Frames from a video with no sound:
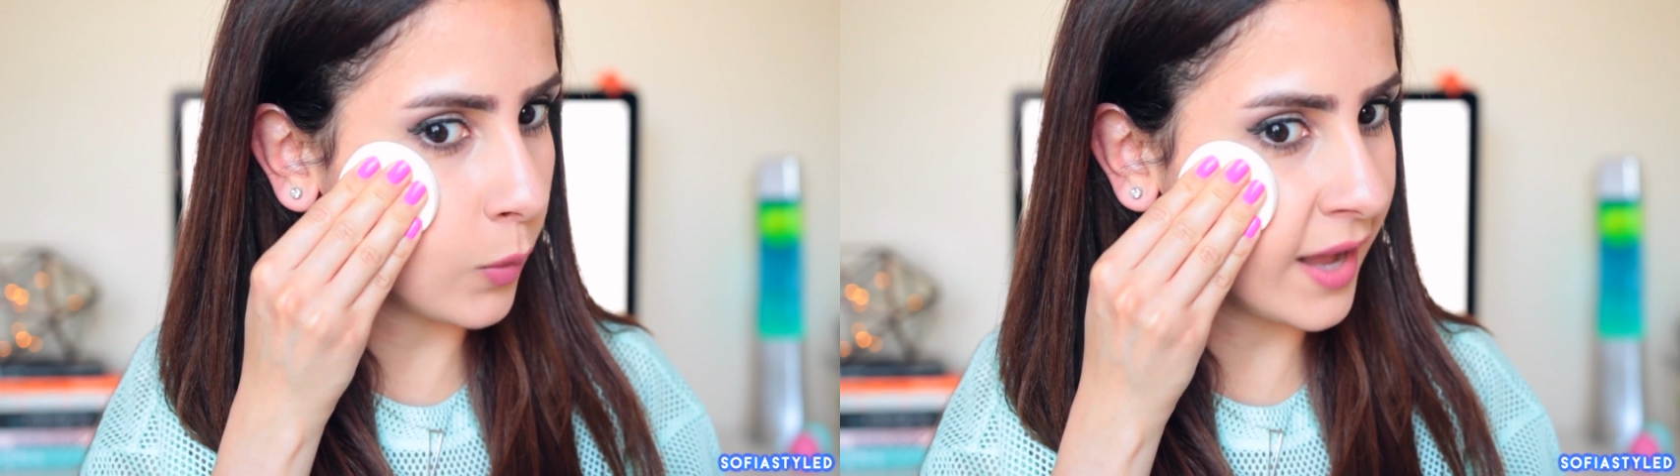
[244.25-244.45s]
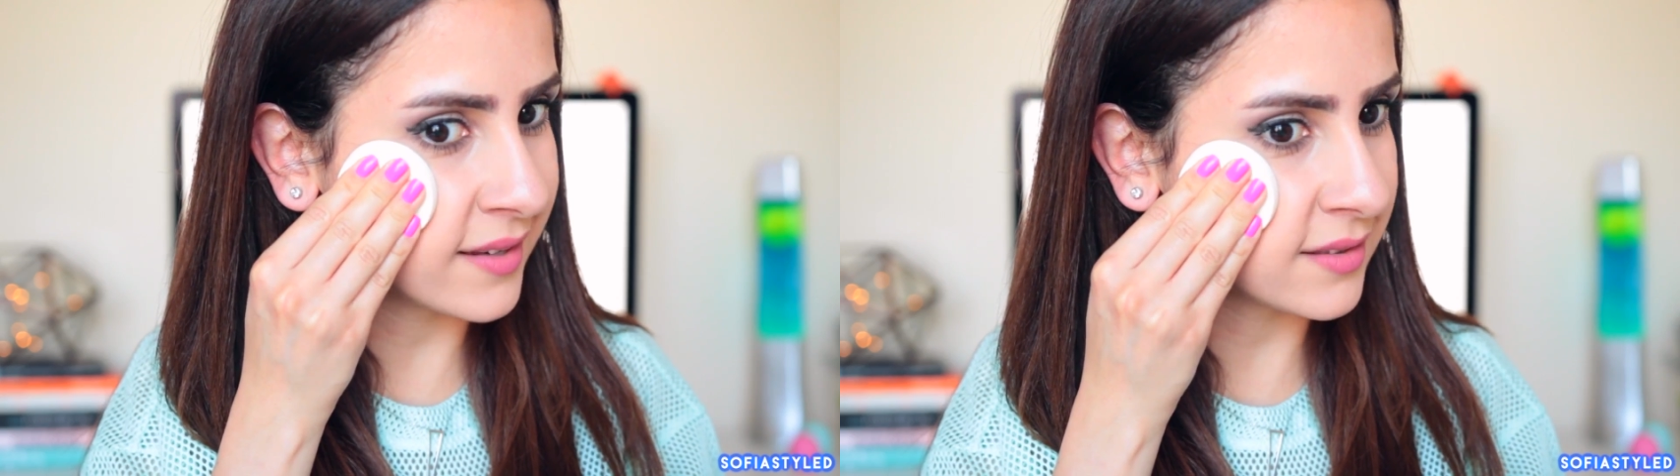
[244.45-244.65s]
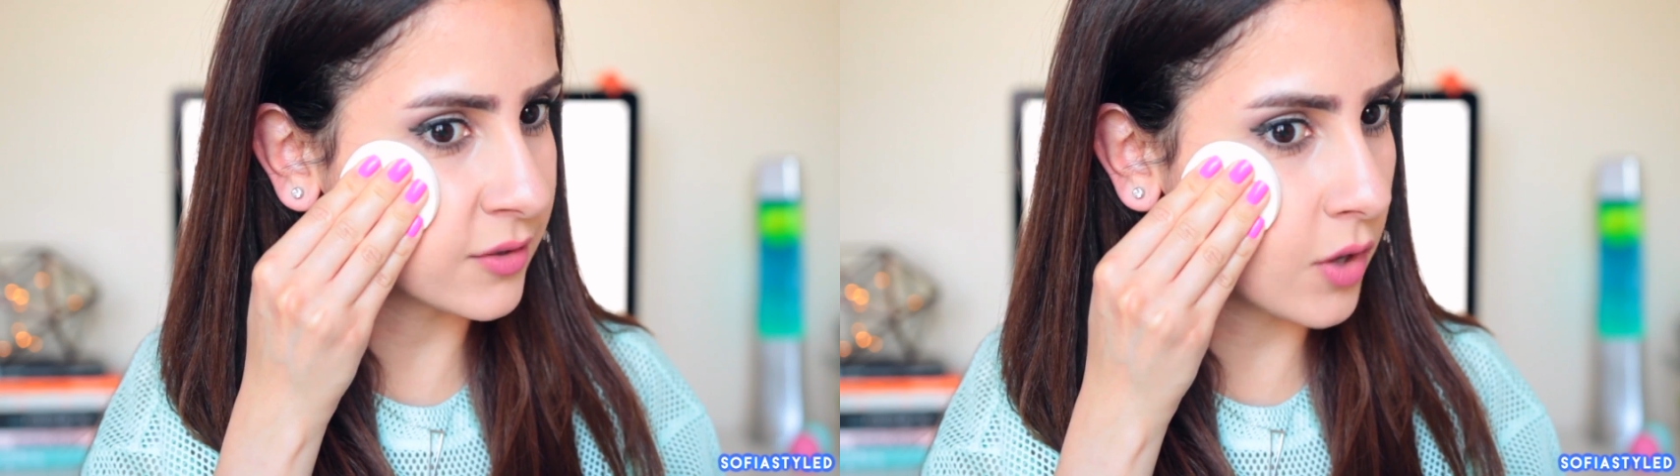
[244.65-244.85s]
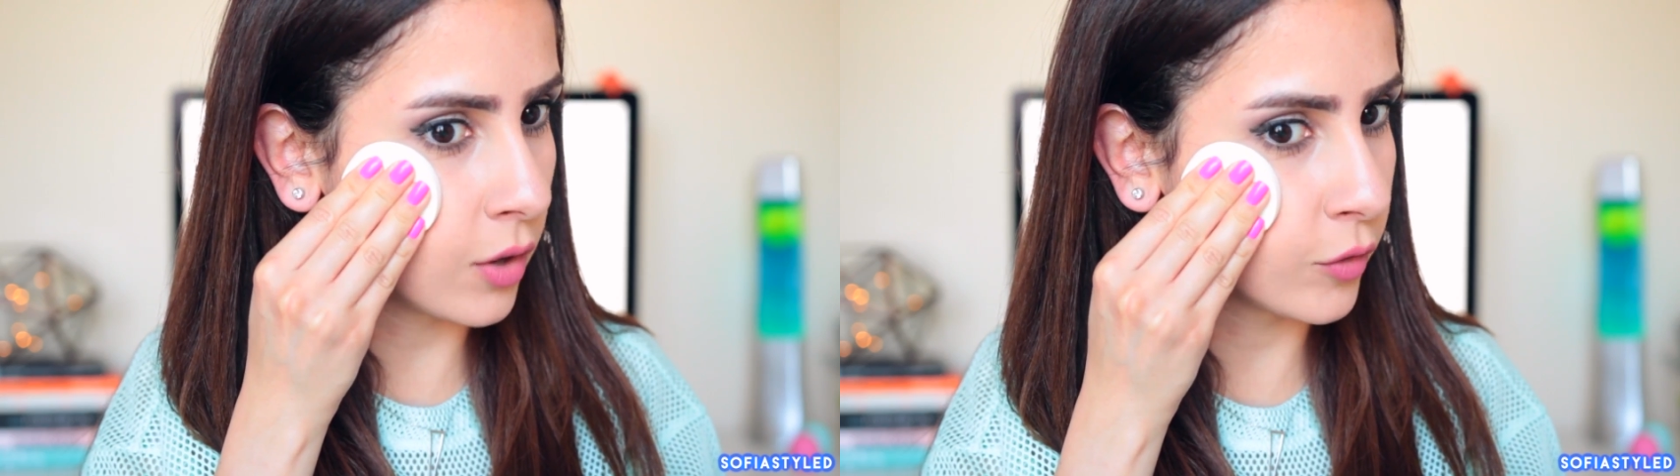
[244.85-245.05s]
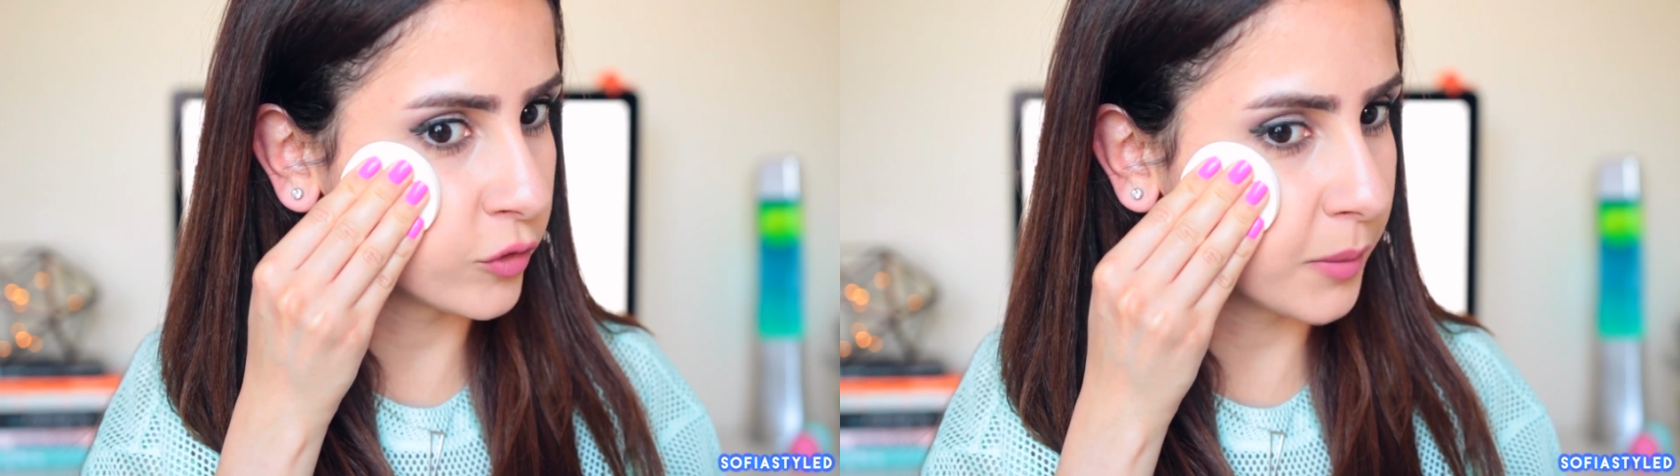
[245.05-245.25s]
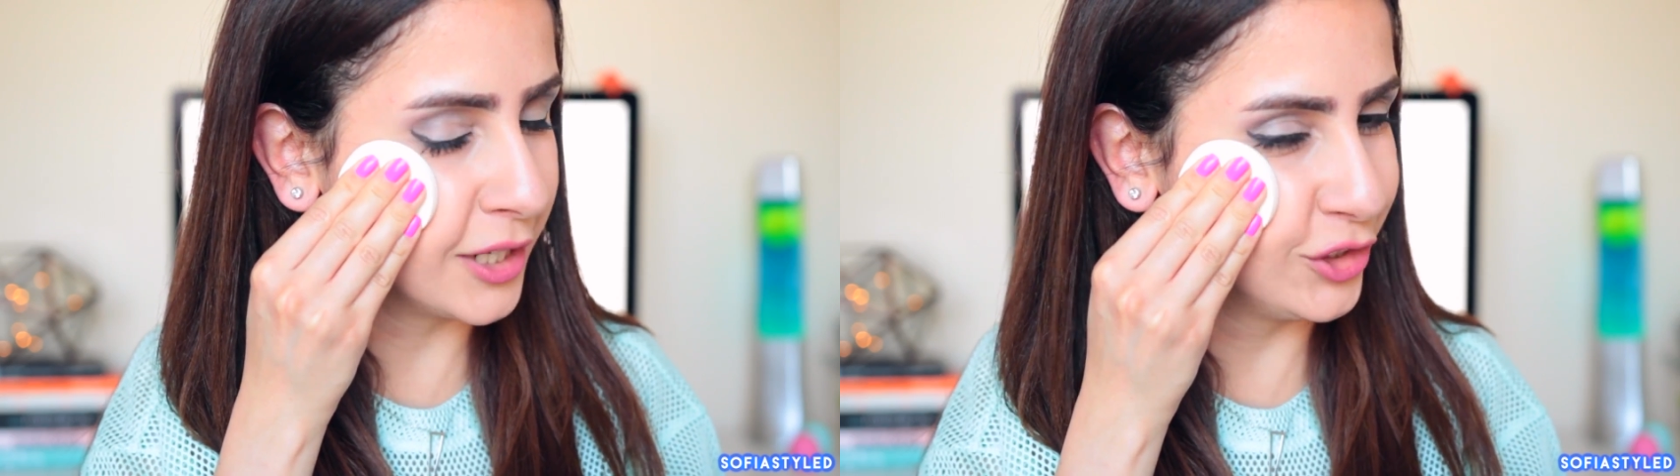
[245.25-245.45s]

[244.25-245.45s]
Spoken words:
Why is this all over my